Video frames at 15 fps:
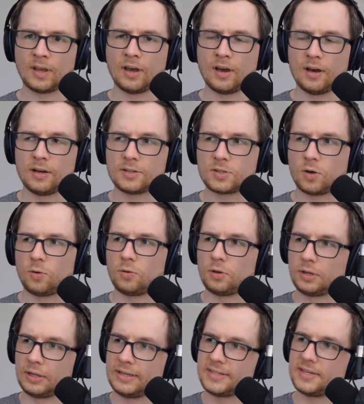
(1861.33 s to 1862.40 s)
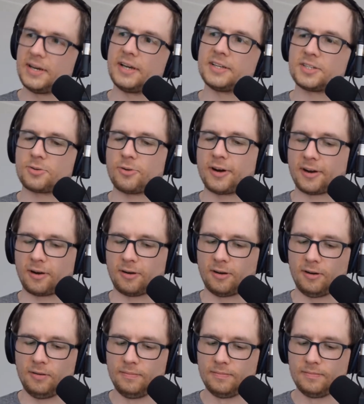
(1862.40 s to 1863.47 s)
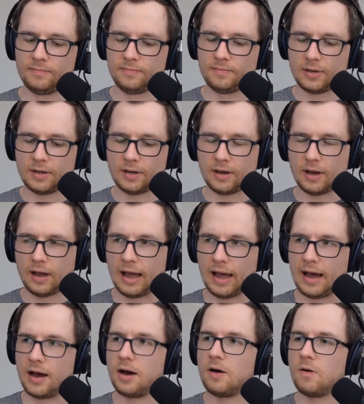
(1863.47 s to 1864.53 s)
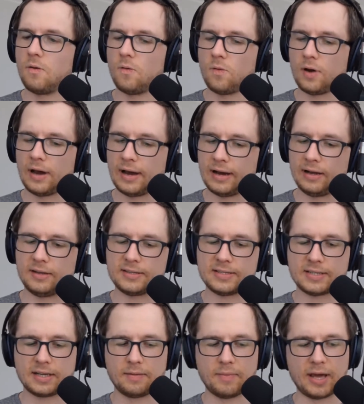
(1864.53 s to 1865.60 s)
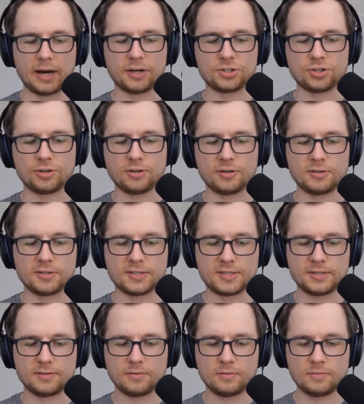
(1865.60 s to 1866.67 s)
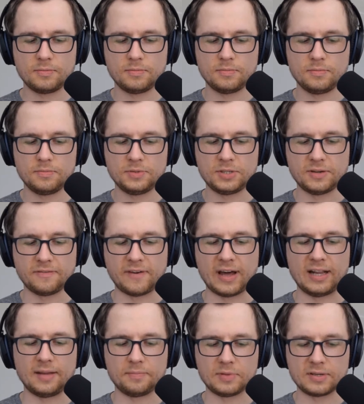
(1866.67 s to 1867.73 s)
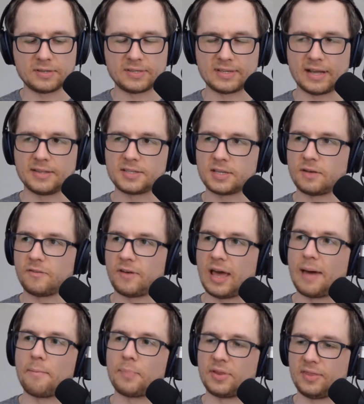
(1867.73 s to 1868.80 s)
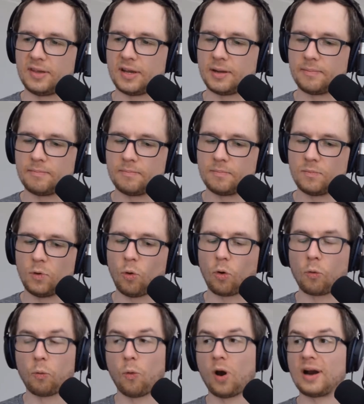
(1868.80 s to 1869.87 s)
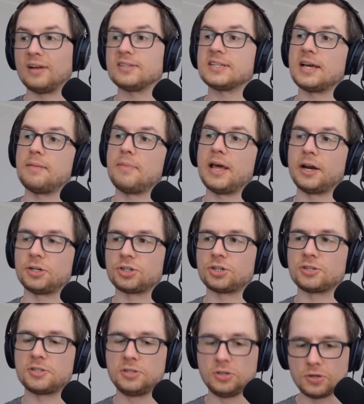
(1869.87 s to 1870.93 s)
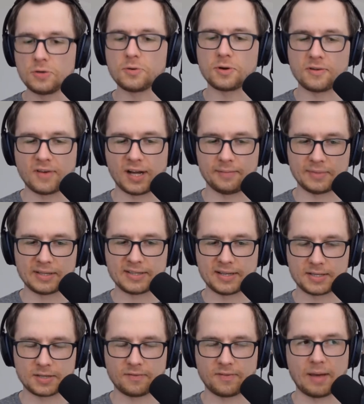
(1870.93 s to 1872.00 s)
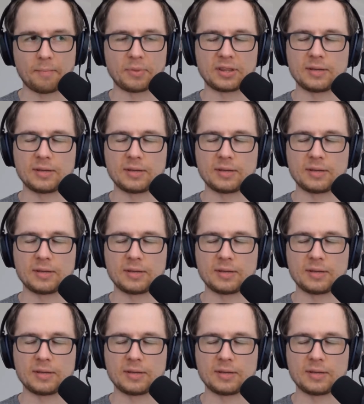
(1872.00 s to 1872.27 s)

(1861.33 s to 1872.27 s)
So listening is critical. How else can managers develop the sense of empathy? Or what else can managers do to develop that sense of empathy?